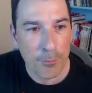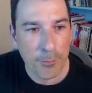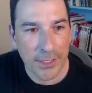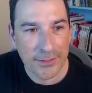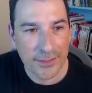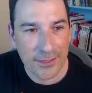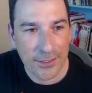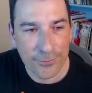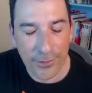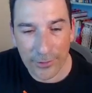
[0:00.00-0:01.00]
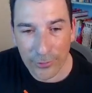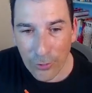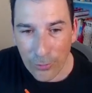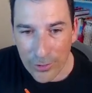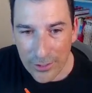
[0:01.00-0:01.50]
But if I
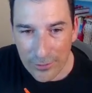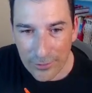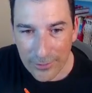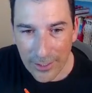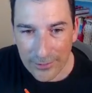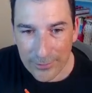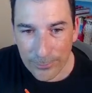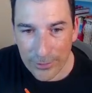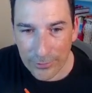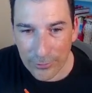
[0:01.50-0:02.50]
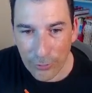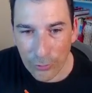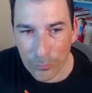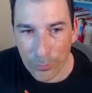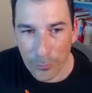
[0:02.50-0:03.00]
go here and activate the
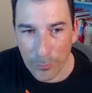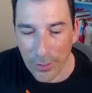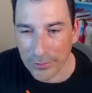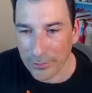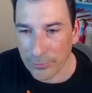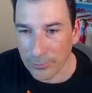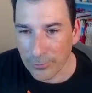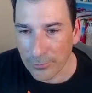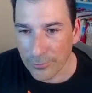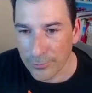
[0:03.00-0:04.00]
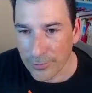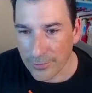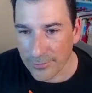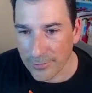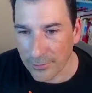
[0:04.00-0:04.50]
color per particle, you
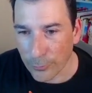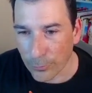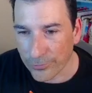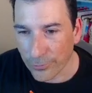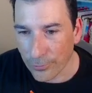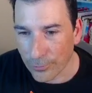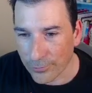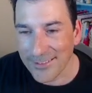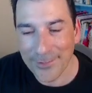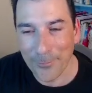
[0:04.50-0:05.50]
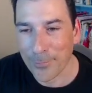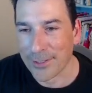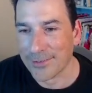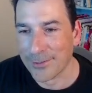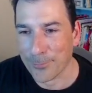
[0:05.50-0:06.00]
can see the result. It's
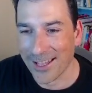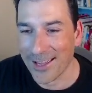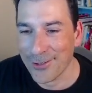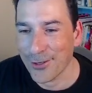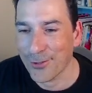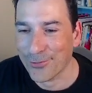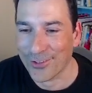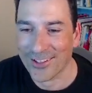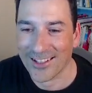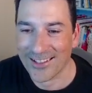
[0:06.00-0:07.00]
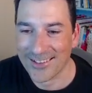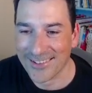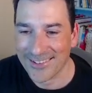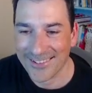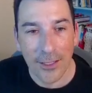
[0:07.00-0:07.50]
amazing. I love the
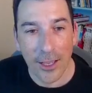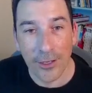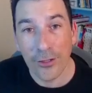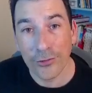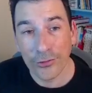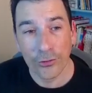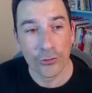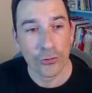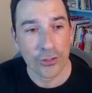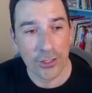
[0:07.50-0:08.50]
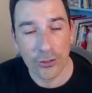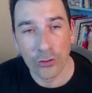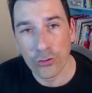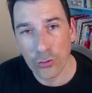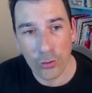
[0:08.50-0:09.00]
lights. And also you can
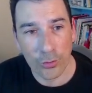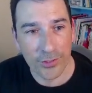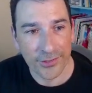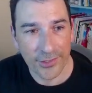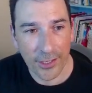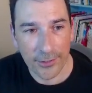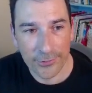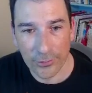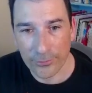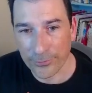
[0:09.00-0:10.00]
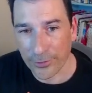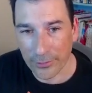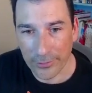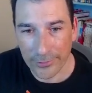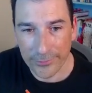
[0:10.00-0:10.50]
control the size of
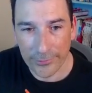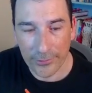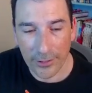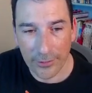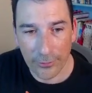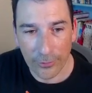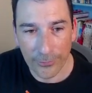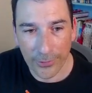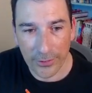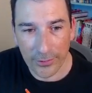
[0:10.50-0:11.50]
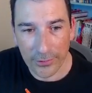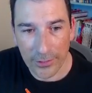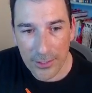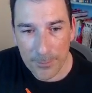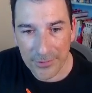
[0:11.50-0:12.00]
the of the
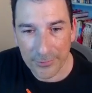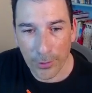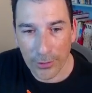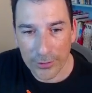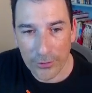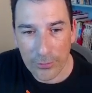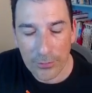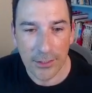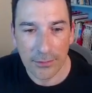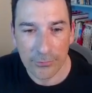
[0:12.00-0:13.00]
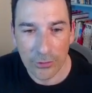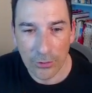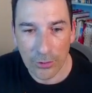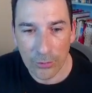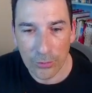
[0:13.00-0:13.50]
lips particle if you
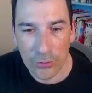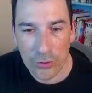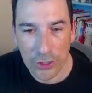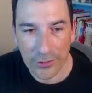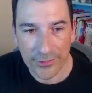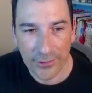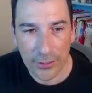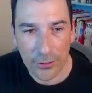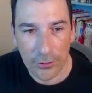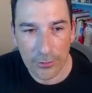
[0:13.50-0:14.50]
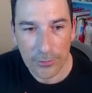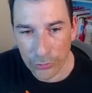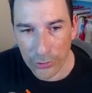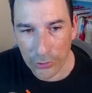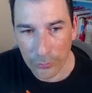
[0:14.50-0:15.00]
go just here
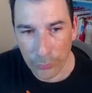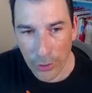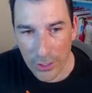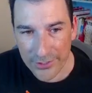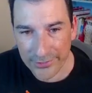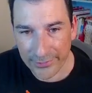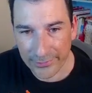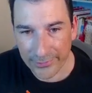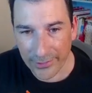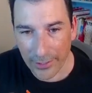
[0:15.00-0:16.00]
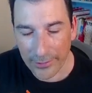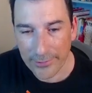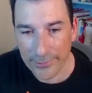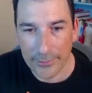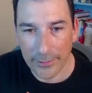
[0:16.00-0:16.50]
the brush
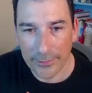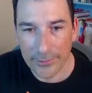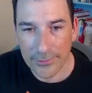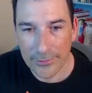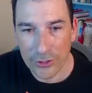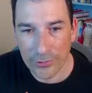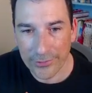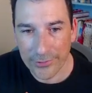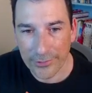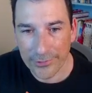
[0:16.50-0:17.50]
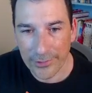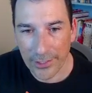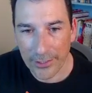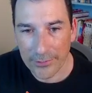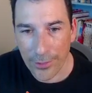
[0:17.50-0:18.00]
size then just
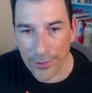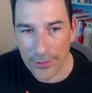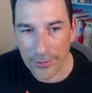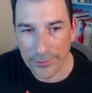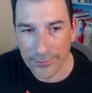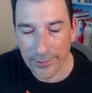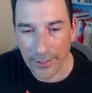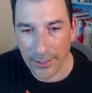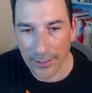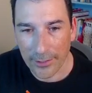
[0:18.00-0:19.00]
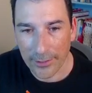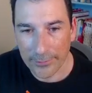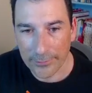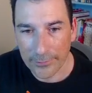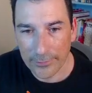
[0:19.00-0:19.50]
select these
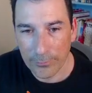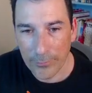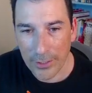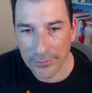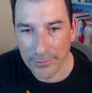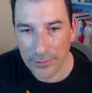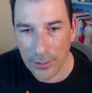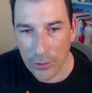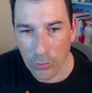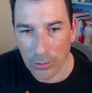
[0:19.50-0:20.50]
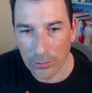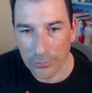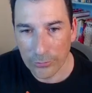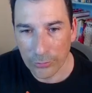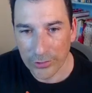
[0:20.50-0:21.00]
and makes equal
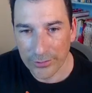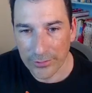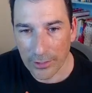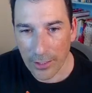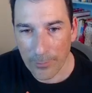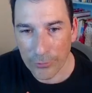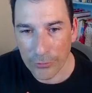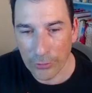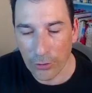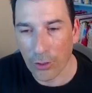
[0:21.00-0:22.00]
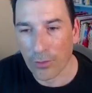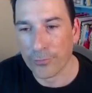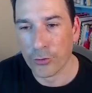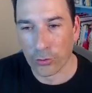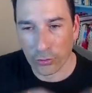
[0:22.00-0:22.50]
to the diameter
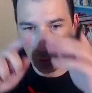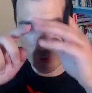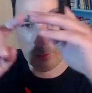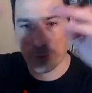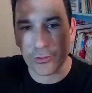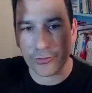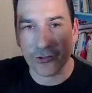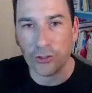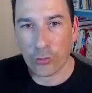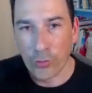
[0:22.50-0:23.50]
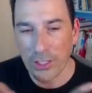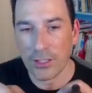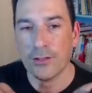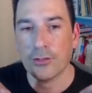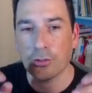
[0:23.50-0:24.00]
of your grid because the
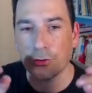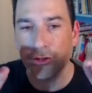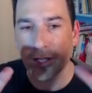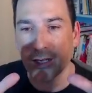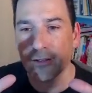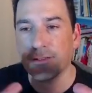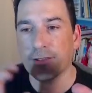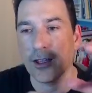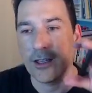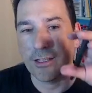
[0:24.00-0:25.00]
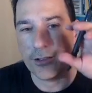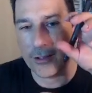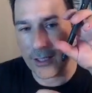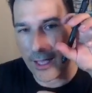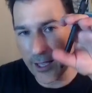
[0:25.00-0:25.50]
grid contains
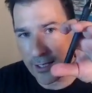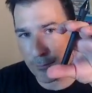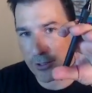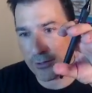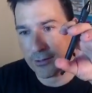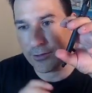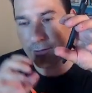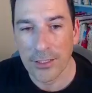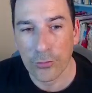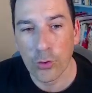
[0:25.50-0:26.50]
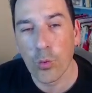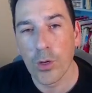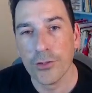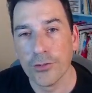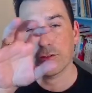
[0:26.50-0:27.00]
the element if you
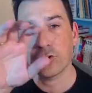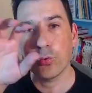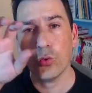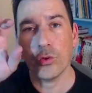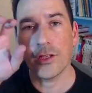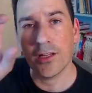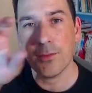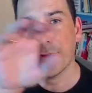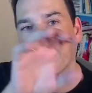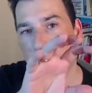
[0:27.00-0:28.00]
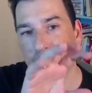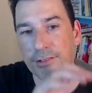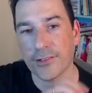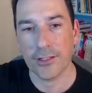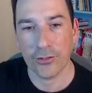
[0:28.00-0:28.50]
want two
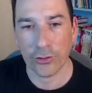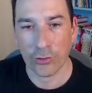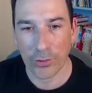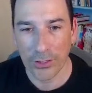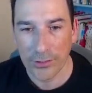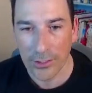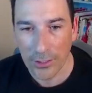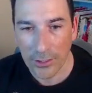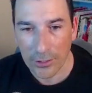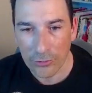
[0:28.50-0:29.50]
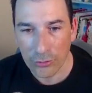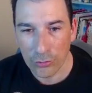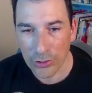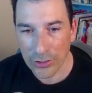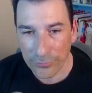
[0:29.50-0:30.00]
ellipses in the grid
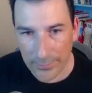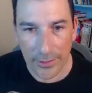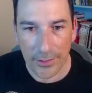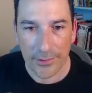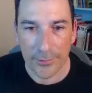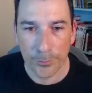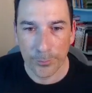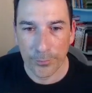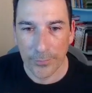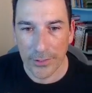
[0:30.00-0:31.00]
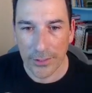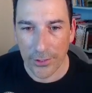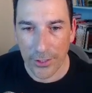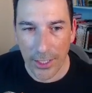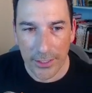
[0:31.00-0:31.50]
you need these
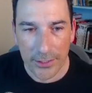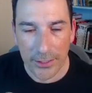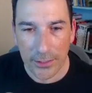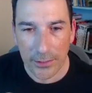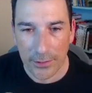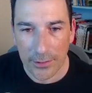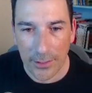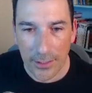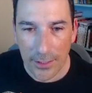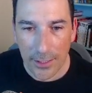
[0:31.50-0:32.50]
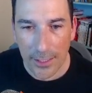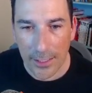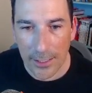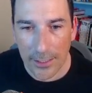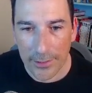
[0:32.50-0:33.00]
in 90
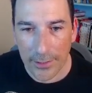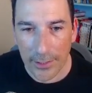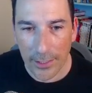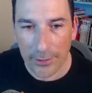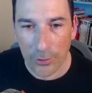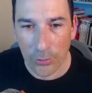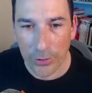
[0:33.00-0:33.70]
and I go